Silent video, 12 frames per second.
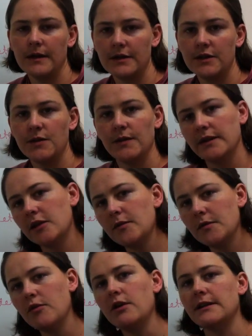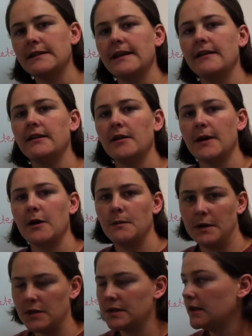into a little bit more detail about
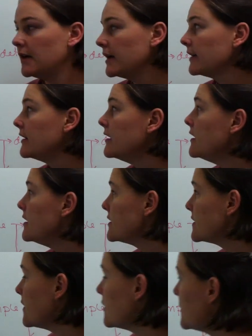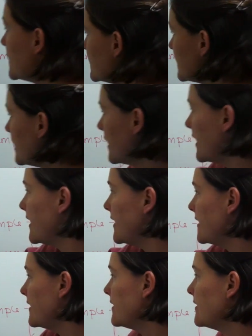Beer's law. So Beer's law,
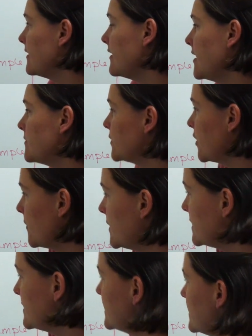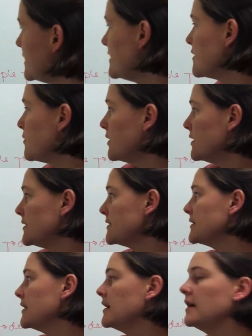A, absorbance
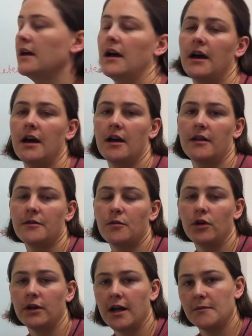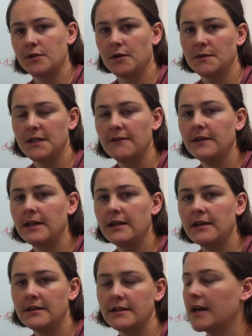equals the molar
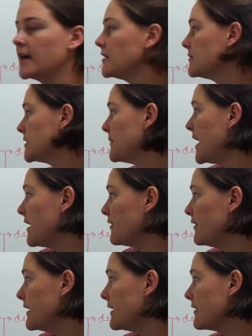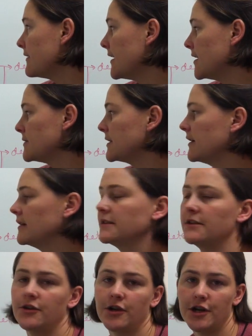absorptivity times the path length times the
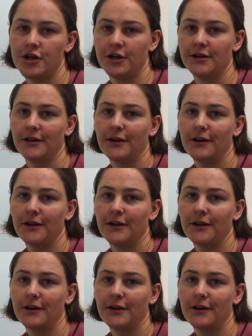concentration.